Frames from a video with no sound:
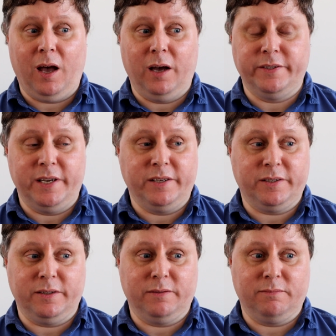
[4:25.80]
a
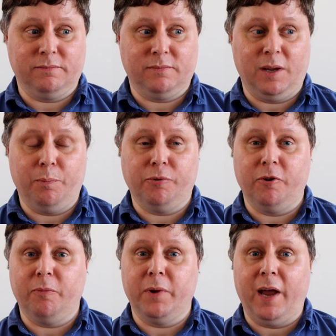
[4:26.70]
decent
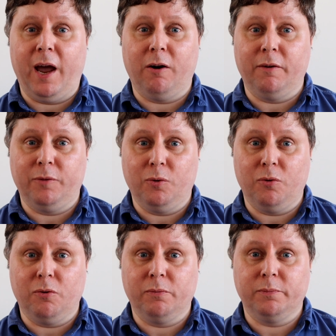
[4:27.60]
improvement out of
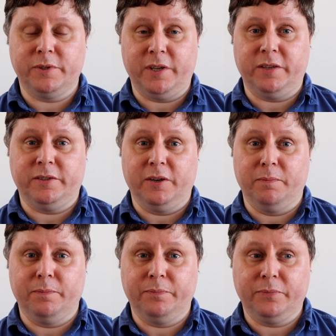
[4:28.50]
your system.